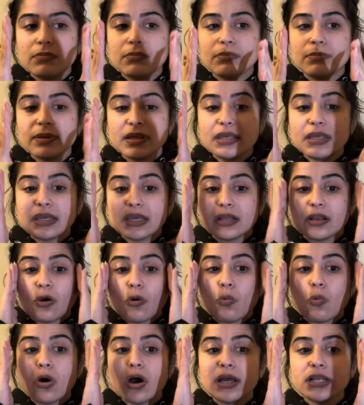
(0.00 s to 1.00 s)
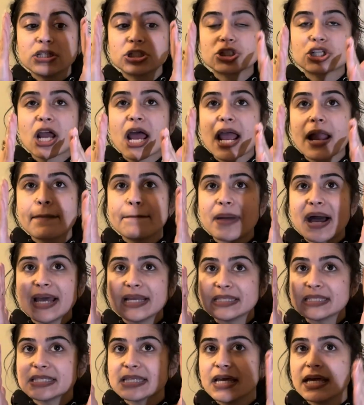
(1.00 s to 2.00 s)
being in a one-track
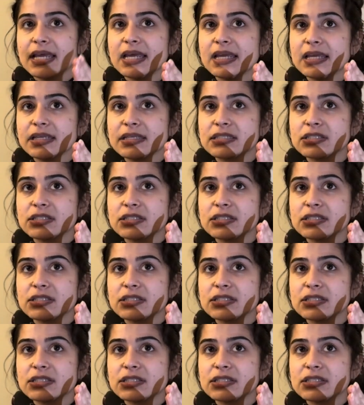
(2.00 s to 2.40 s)
mindset.